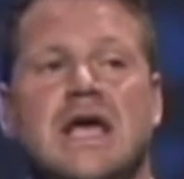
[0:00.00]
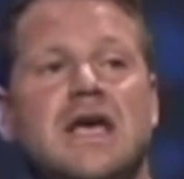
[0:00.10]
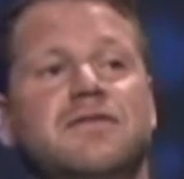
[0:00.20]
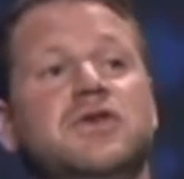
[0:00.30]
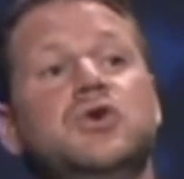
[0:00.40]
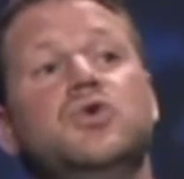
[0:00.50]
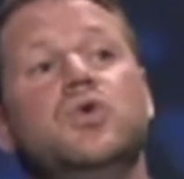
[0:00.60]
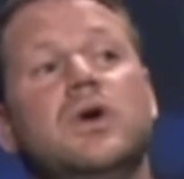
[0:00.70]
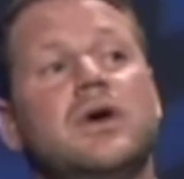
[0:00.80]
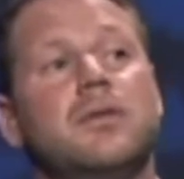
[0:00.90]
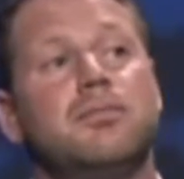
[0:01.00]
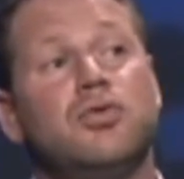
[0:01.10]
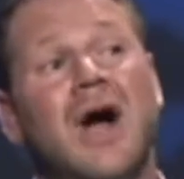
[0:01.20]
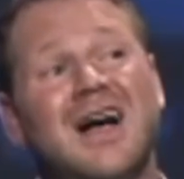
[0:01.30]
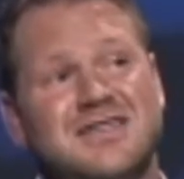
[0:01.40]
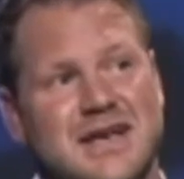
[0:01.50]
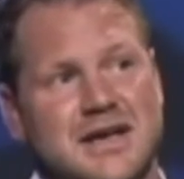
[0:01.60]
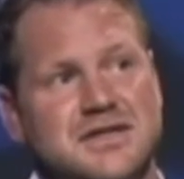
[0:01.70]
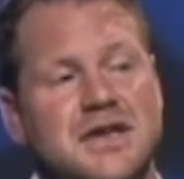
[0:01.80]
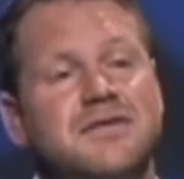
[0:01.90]
if you
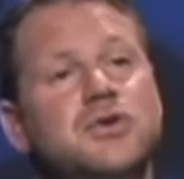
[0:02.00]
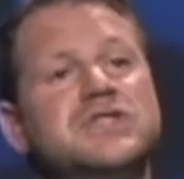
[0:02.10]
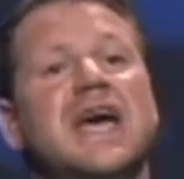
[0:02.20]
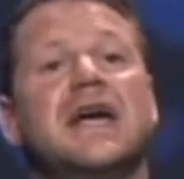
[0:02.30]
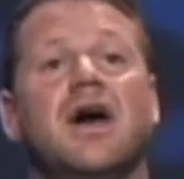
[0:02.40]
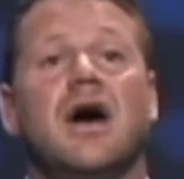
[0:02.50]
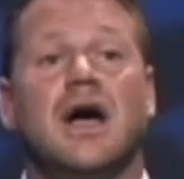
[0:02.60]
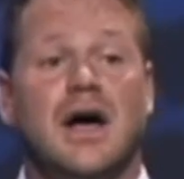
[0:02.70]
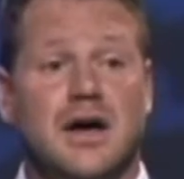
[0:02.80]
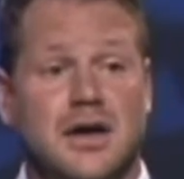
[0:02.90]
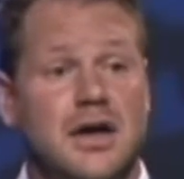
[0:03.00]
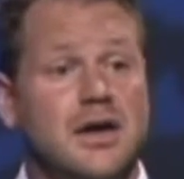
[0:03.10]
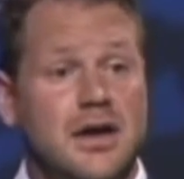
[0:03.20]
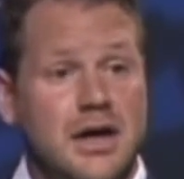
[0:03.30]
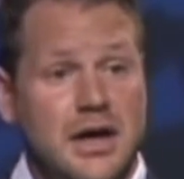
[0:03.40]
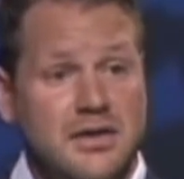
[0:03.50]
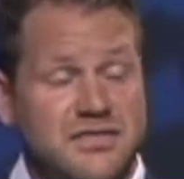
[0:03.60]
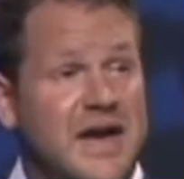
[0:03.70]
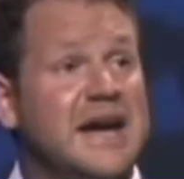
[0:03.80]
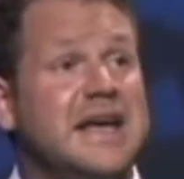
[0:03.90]
take a
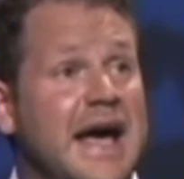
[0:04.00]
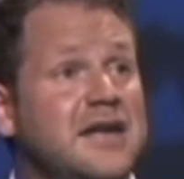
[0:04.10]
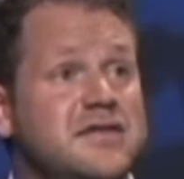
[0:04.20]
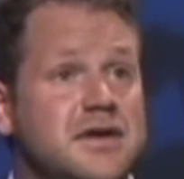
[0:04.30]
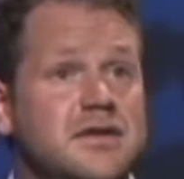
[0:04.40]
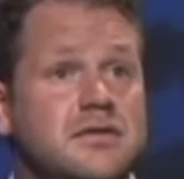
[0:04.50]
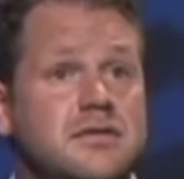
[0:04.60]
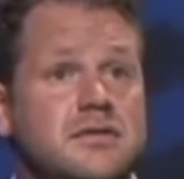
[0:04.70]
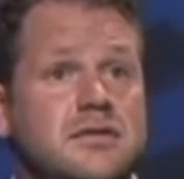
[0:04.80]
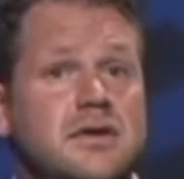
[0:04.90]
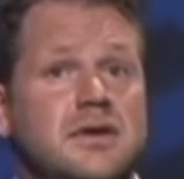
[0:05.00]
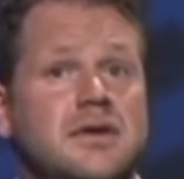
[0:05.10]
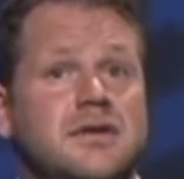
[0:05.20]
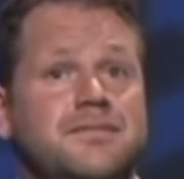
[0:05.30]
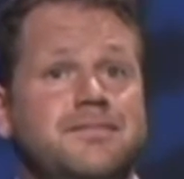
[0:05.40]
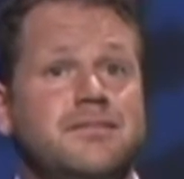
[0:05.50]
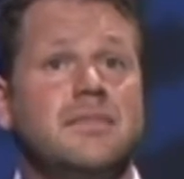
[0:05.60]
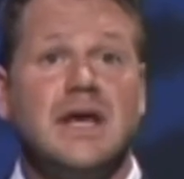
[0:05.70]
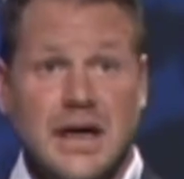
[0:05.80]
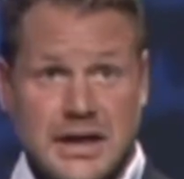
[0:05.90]
fatty acid,
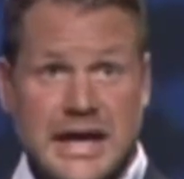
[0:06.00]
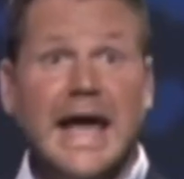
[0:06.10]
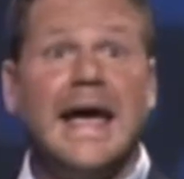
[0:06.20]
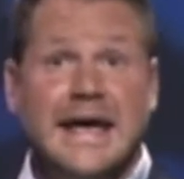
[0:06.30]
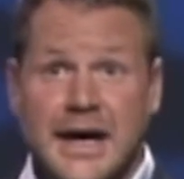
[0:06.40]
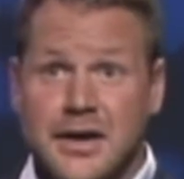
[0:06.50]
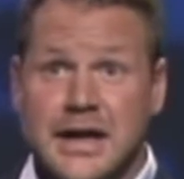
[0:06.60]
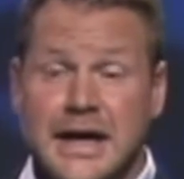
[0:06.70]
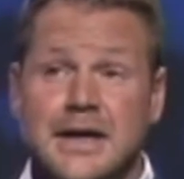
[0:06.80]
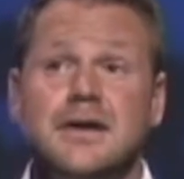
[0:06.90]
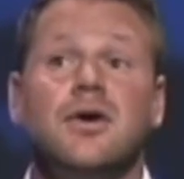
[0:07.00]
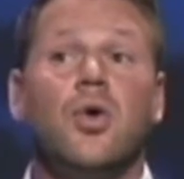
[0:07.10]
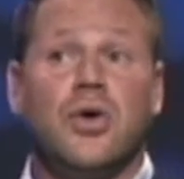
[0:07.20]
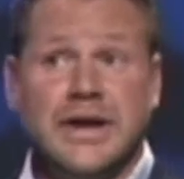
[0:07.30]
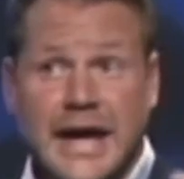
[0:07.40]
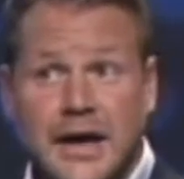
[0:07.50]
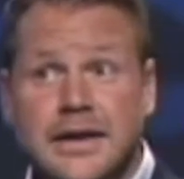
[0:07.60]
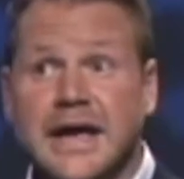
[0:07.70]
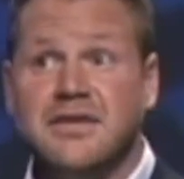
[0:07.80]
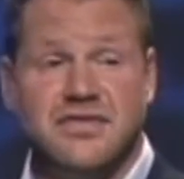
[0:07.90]
an ALA or an
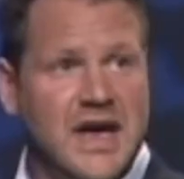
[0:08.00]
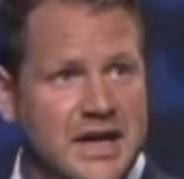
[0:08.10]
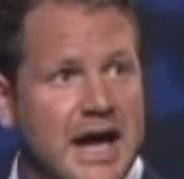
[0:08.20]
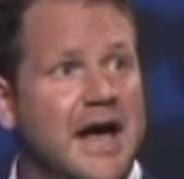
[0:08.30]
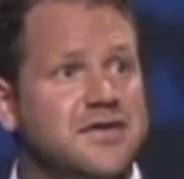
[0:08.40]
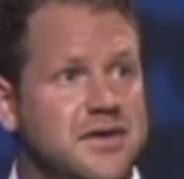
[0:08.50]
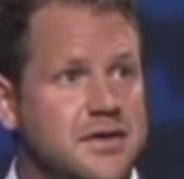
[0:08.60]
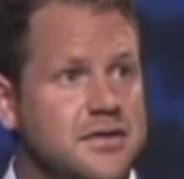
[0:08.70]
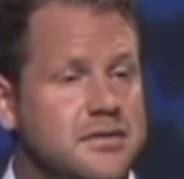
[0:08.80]
LA fatty acid,